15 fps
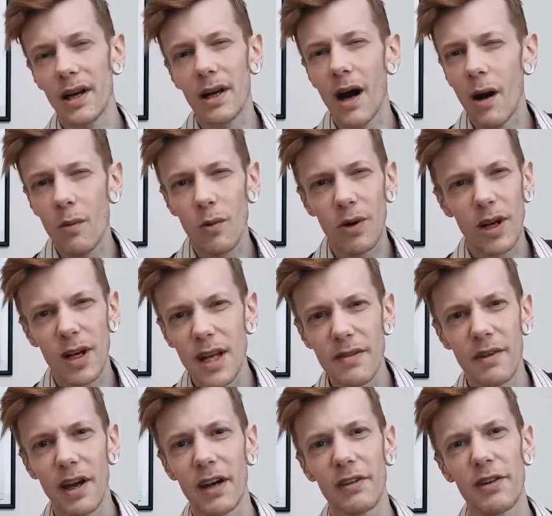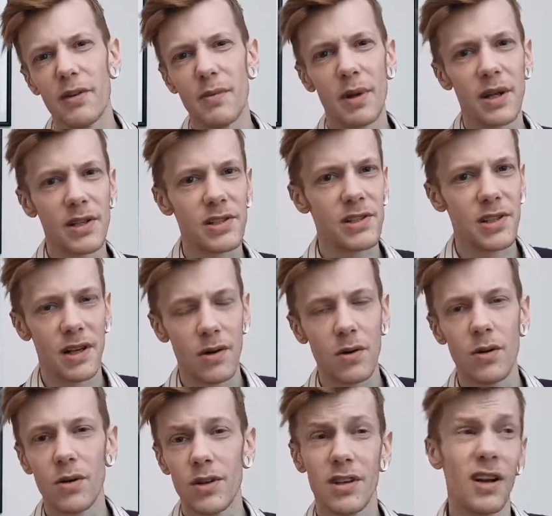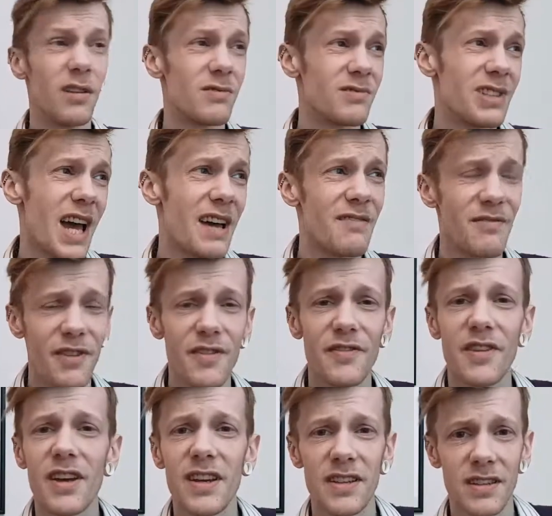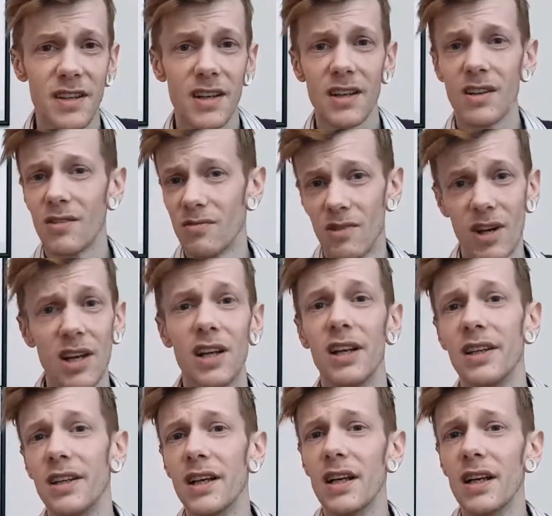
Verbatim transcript: I, I, I want to leave it a few minutes to, or you know, 10, 15 really